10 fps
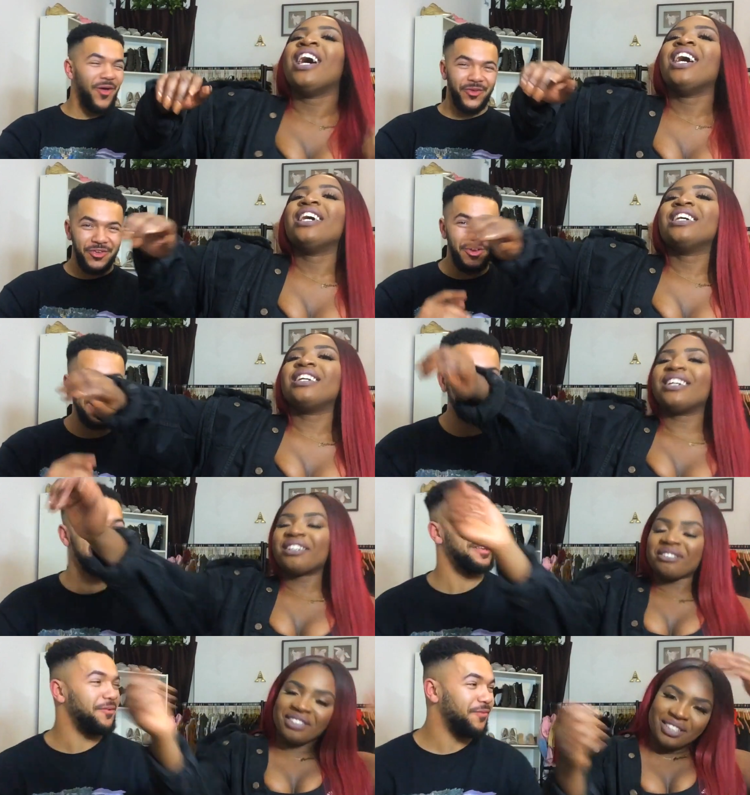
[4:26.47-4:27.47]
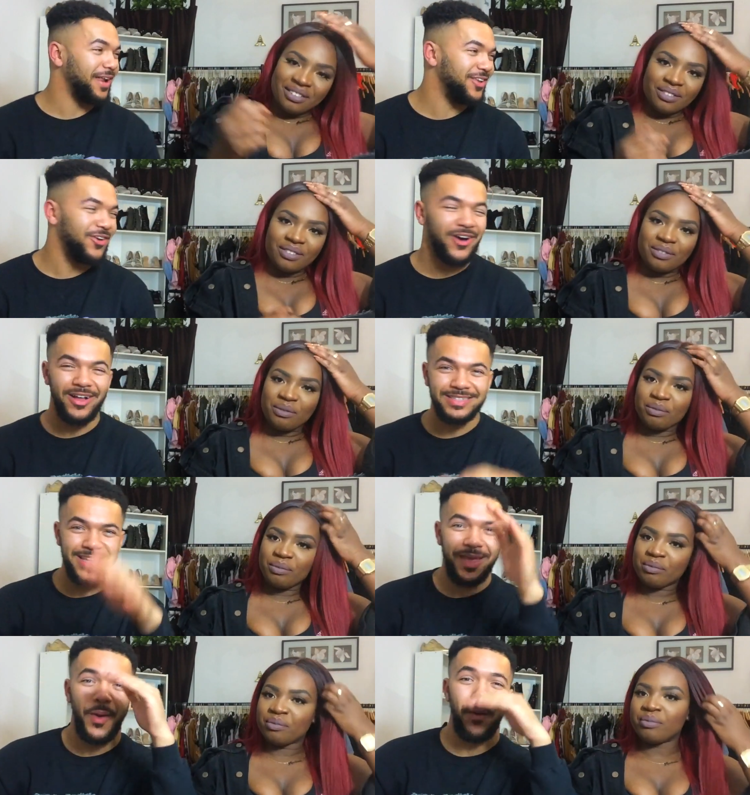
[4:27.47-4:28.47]
Speaker 1: No, you need to accept the fact that you can't
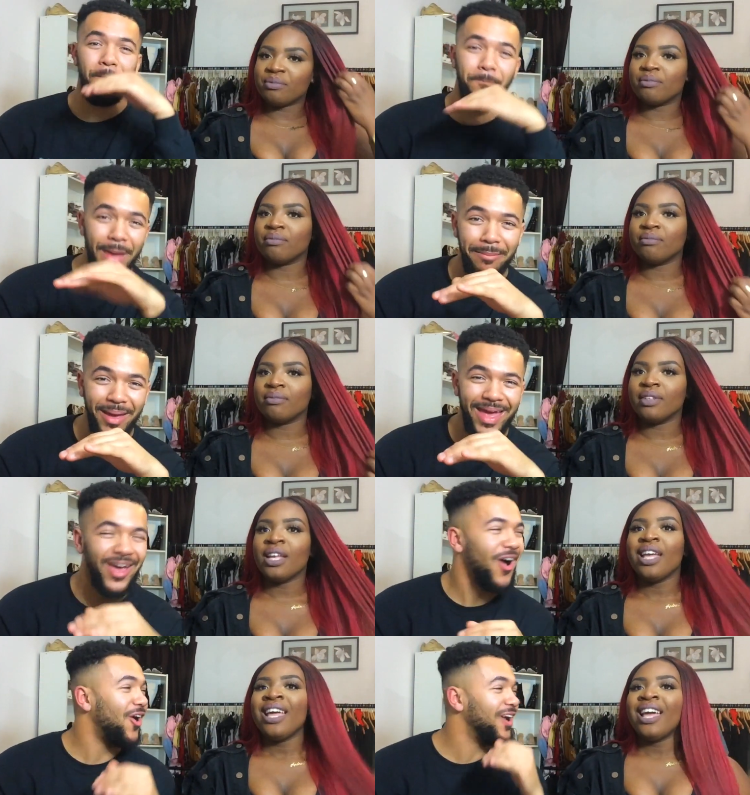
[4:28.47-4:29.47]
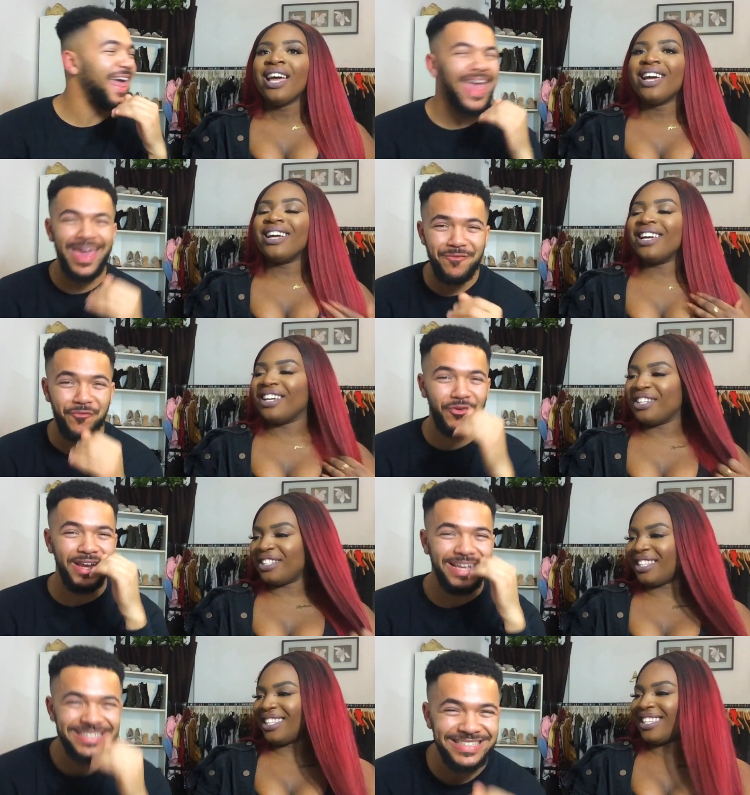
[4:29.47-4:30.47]
say baby on
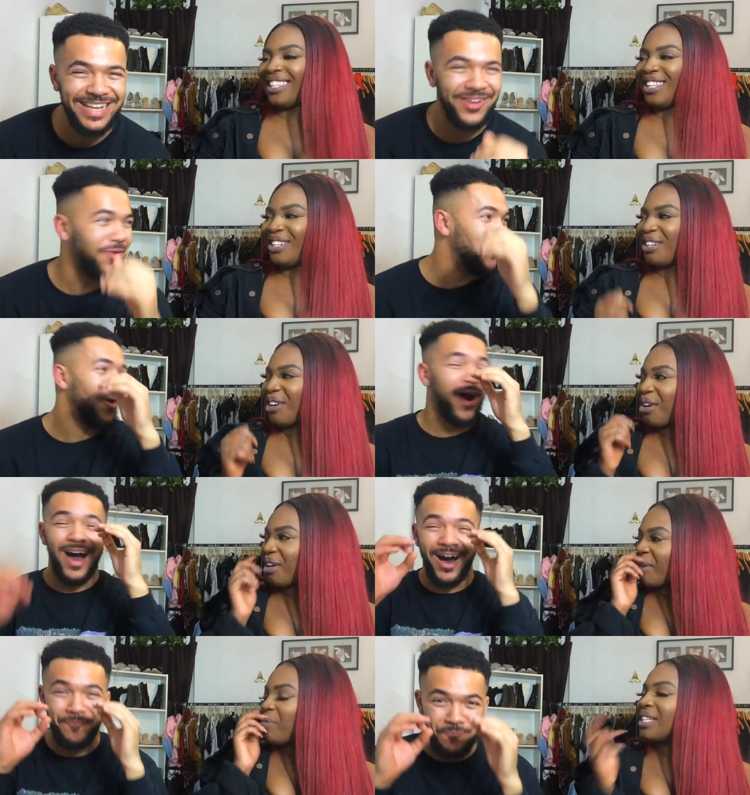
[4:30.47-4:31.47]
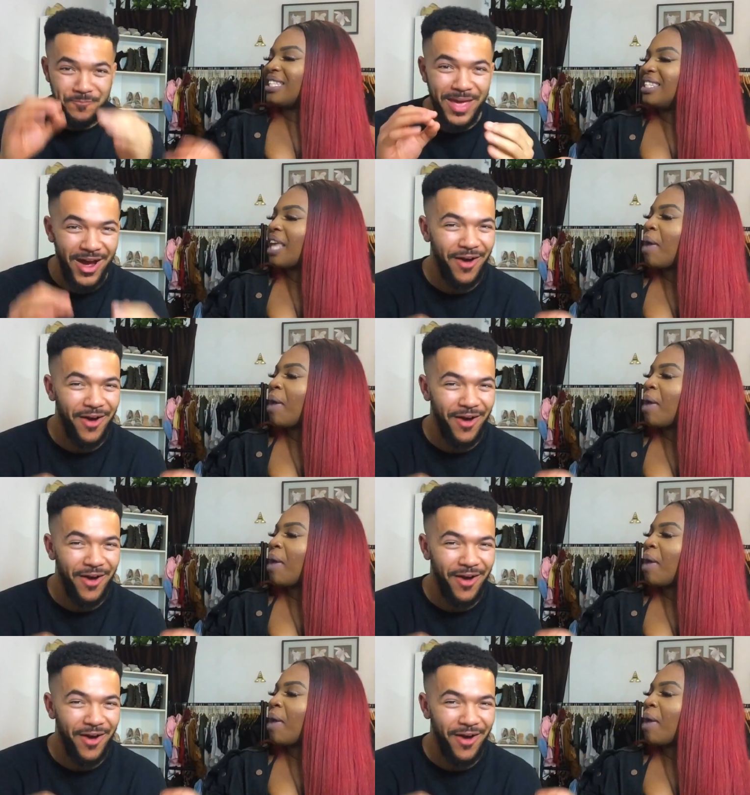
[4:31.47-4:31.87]
every single but does he